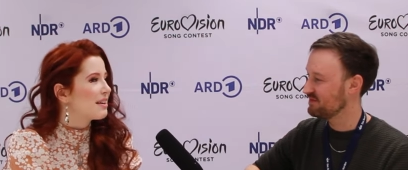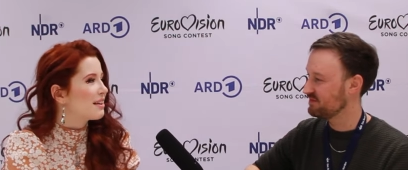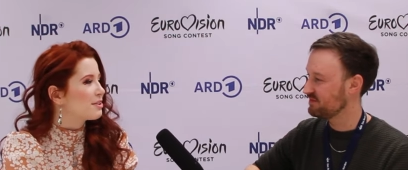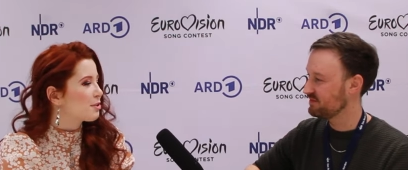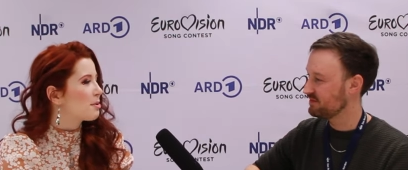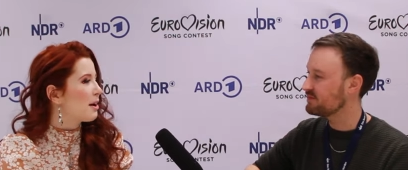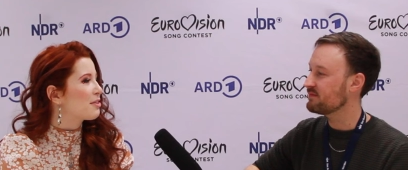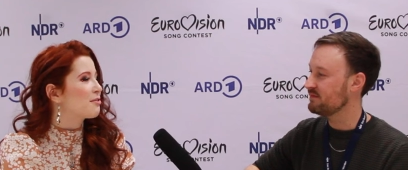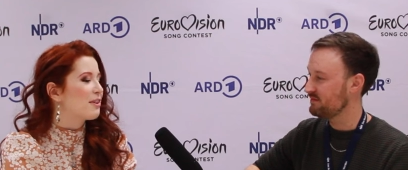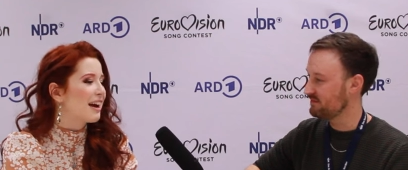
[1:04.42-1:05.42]
Speaker 1: sure about
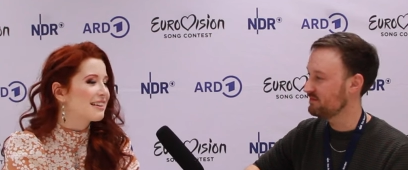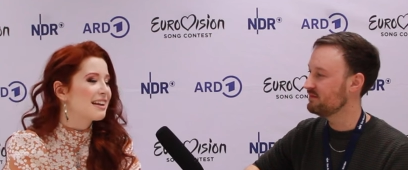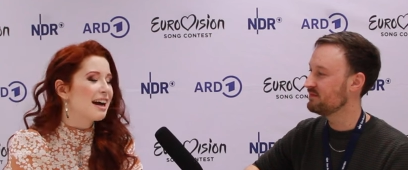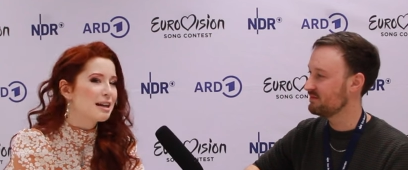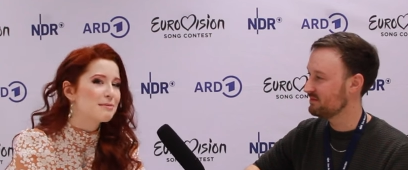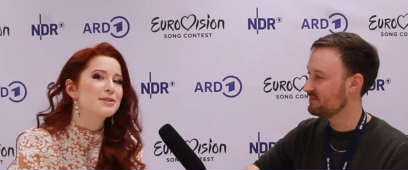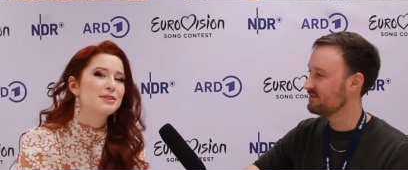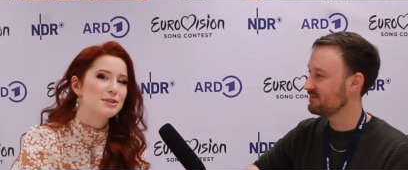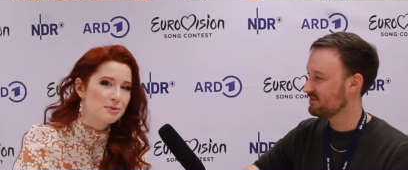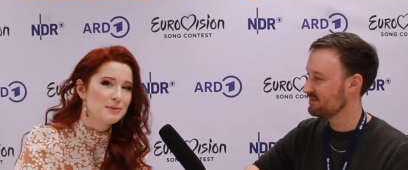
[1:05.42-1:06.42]
the fact that I am
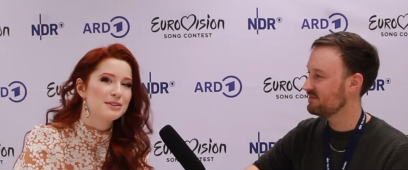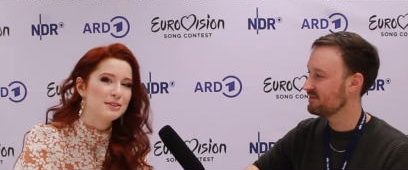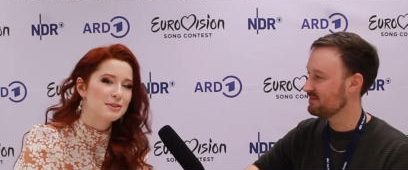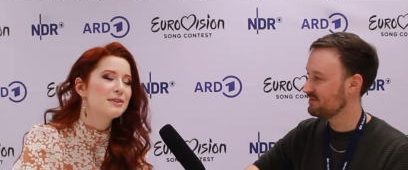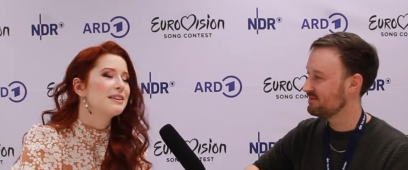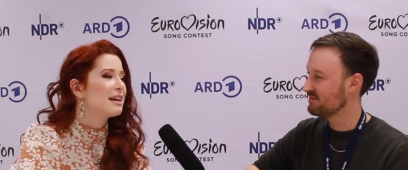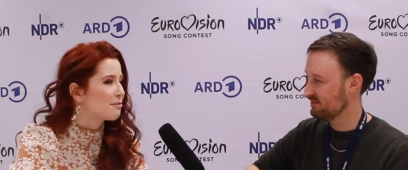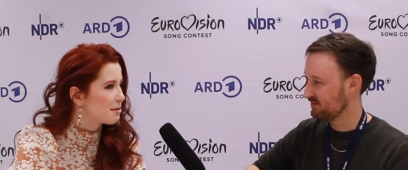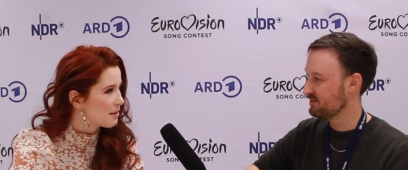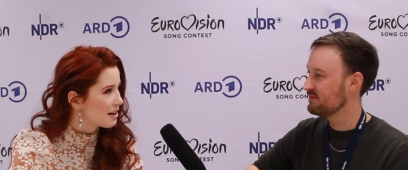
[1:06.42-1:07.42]
just human too, and
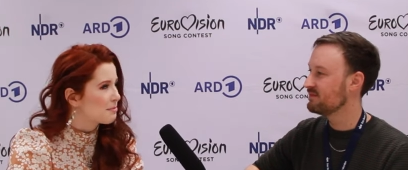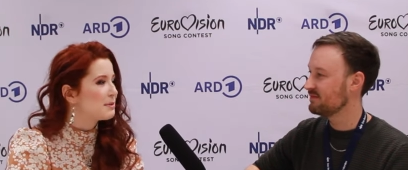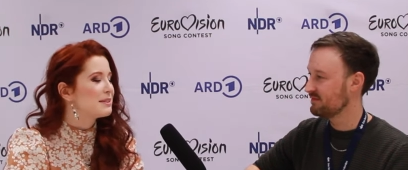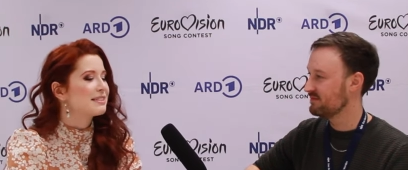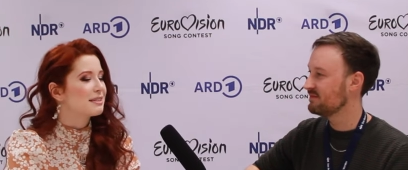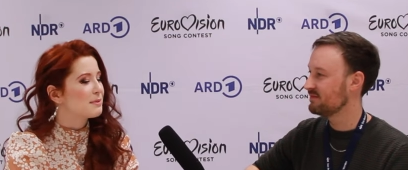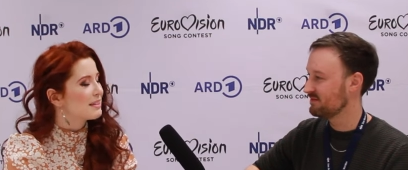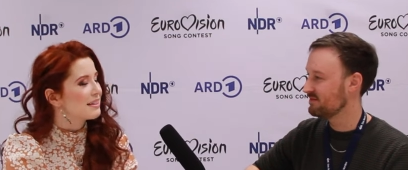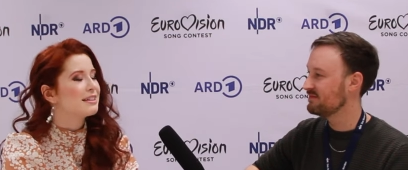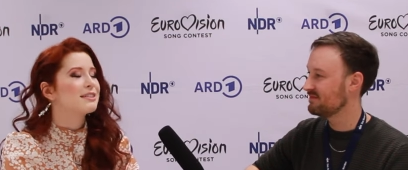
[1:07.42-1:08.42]
everybody
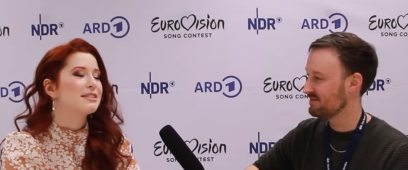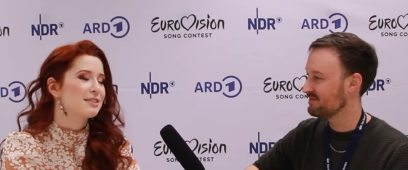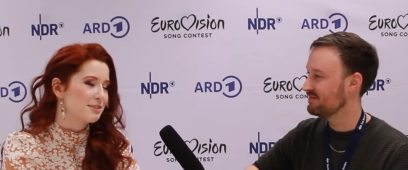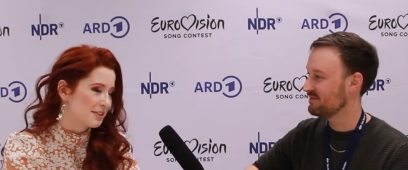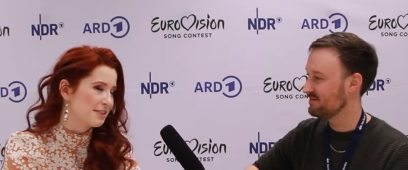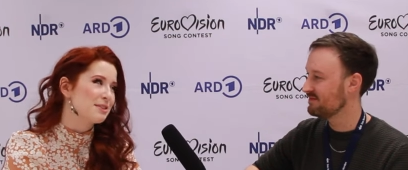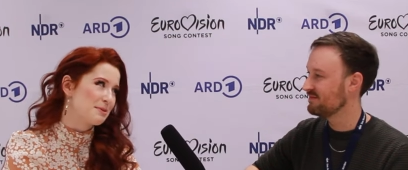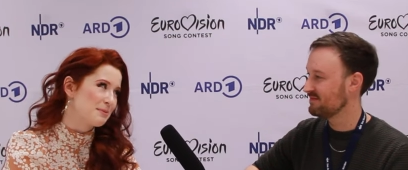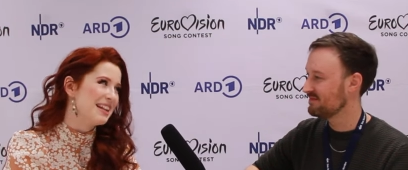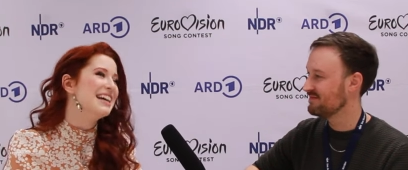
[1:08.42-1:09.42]
participating here is just a
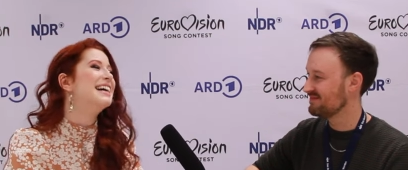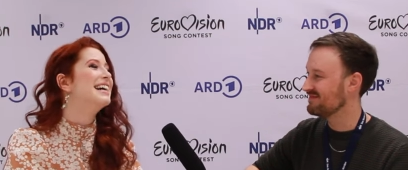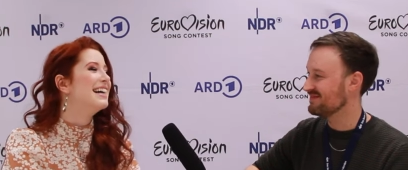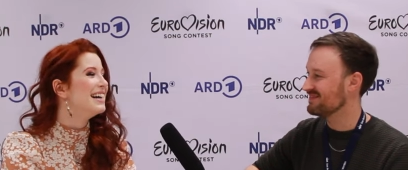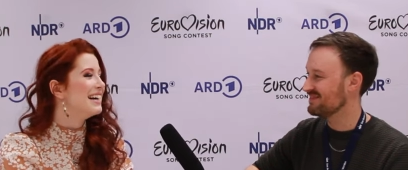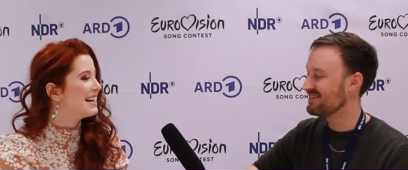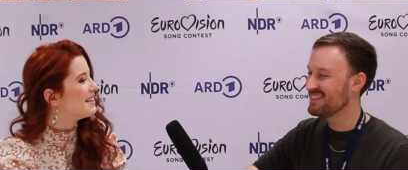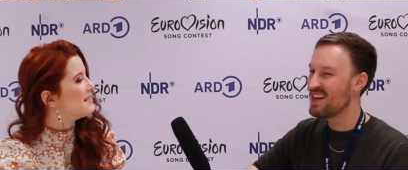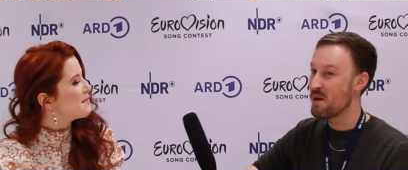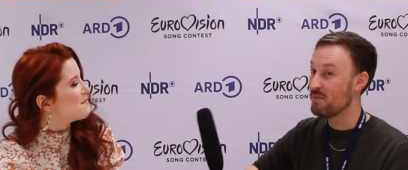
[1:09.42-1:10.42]
human.
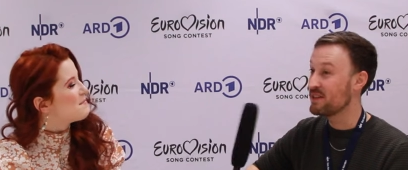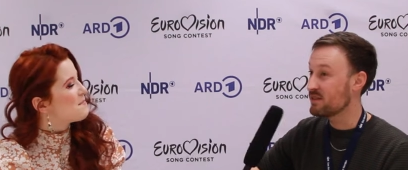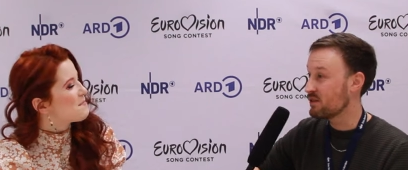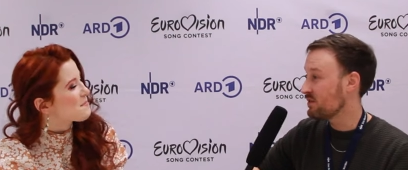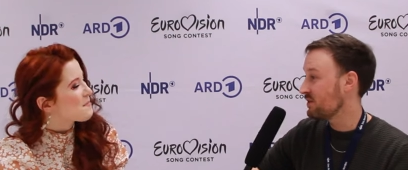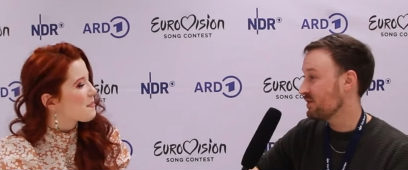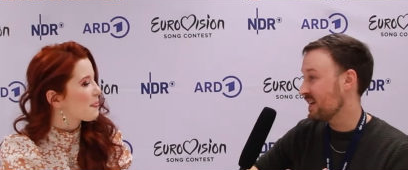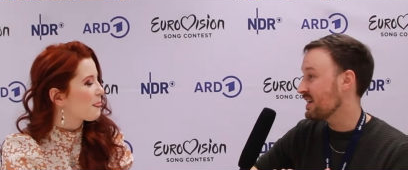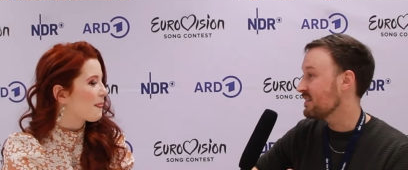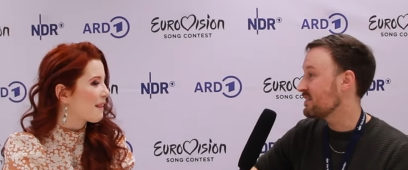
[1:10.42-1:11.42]
Speaker 2: But it's good to
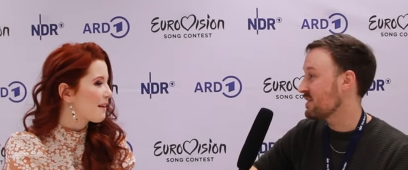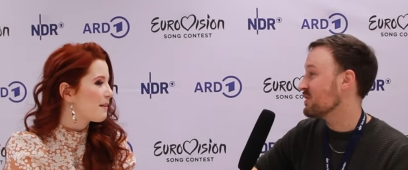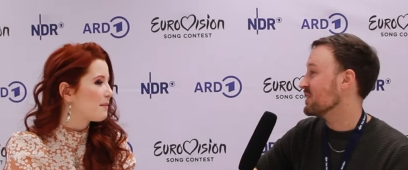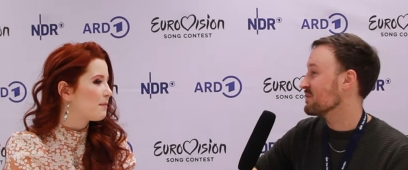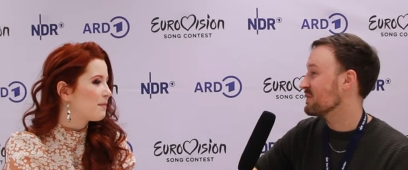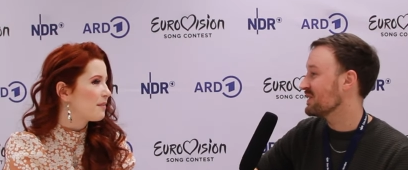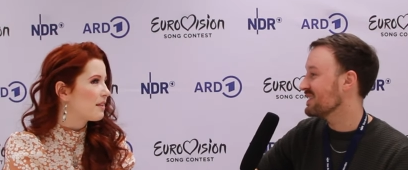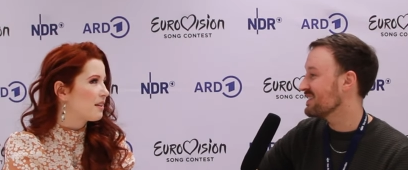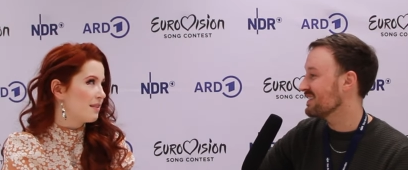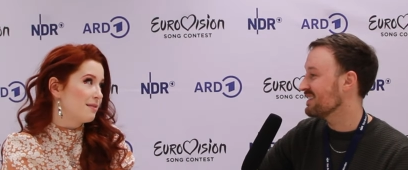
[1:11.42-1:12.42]
take it serious,
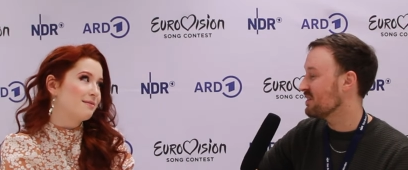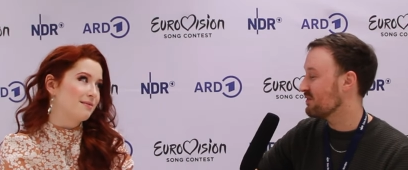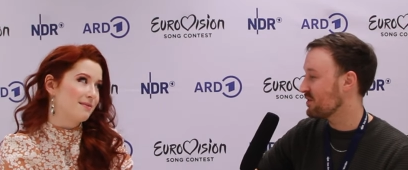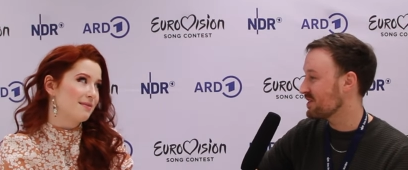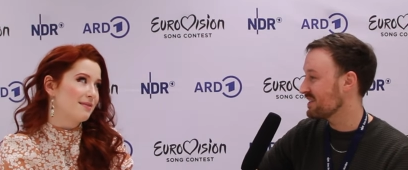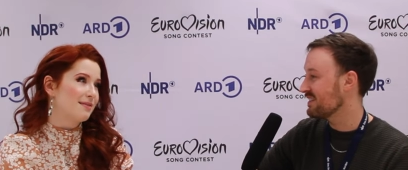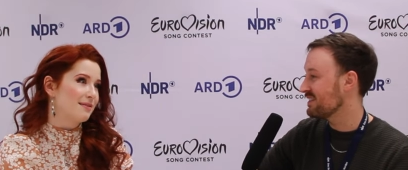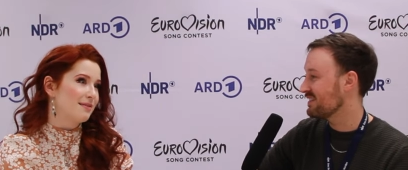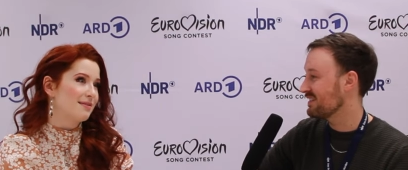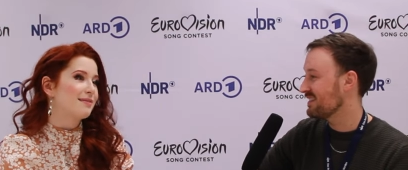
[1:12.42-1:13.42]
because of course
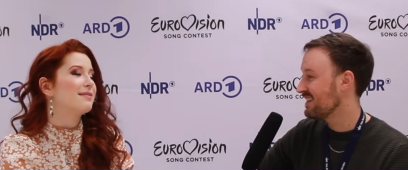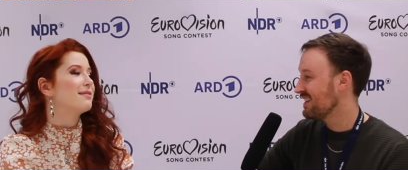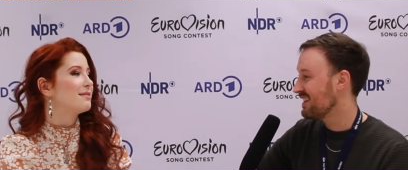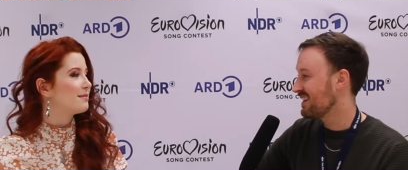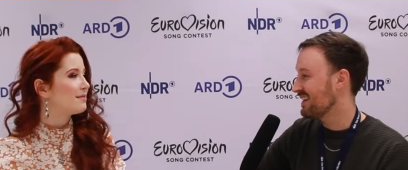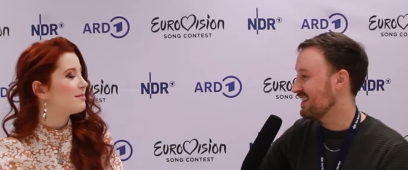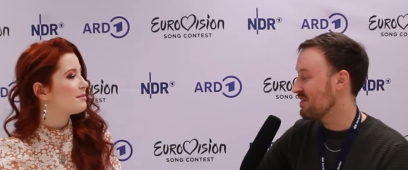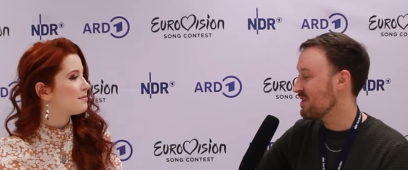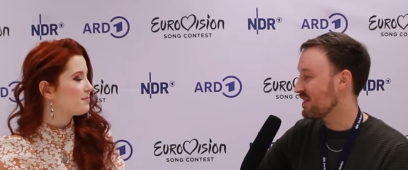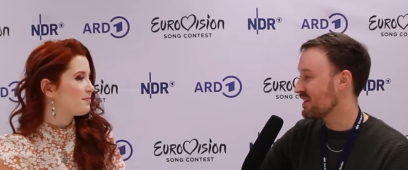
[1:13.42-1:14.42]
it's
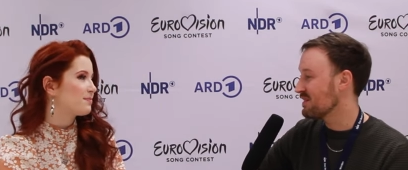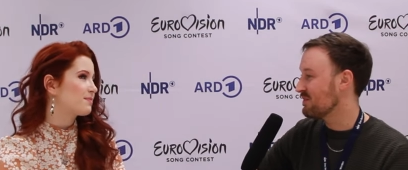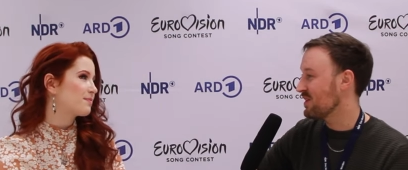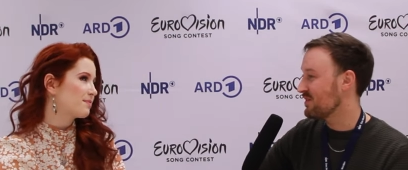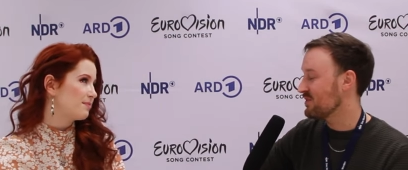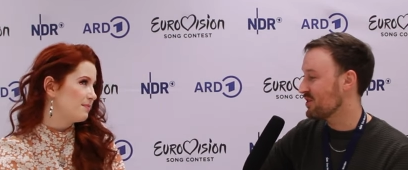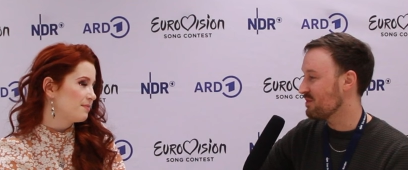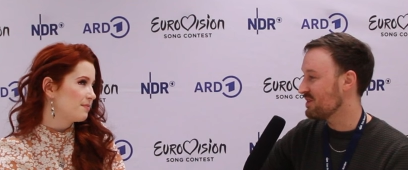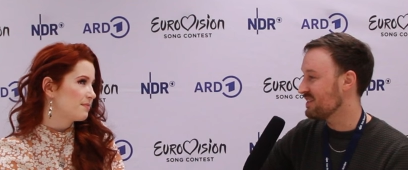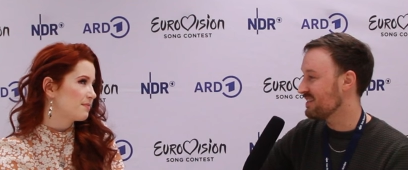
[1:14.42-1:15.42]
everything's about the
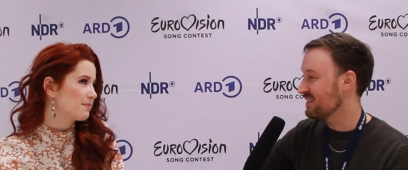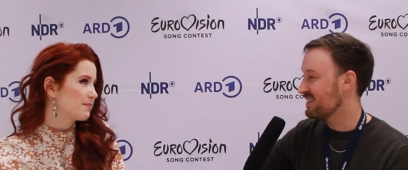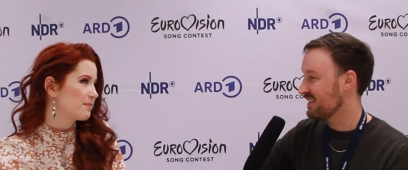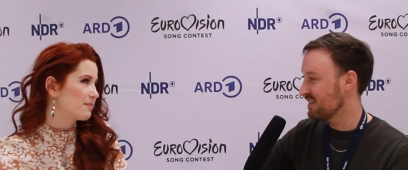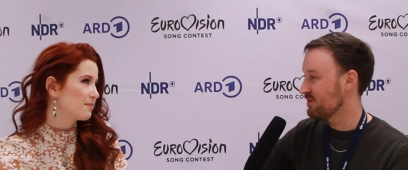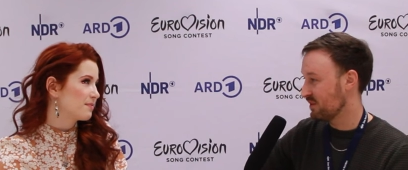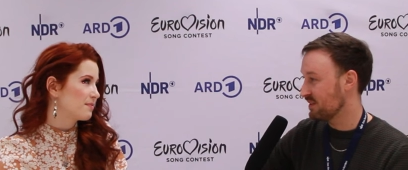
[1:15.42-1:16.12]
German ticket for